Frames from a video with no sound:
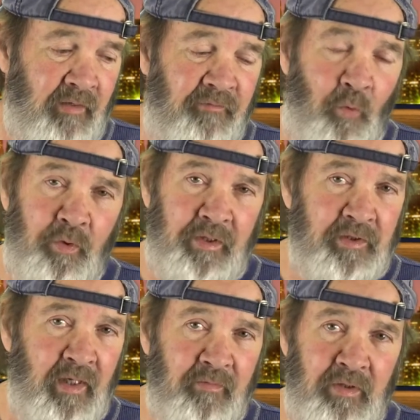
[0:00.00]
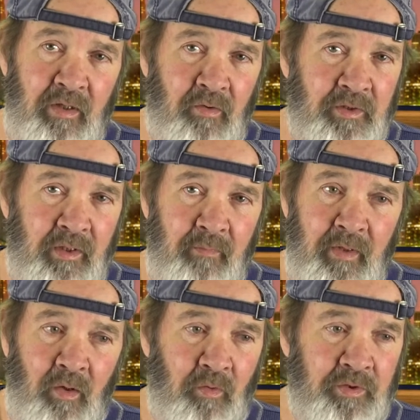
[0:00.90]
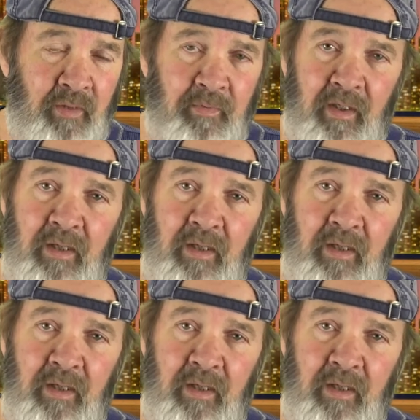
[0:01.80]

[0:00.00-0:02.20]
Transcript: 47 years in a mill or something.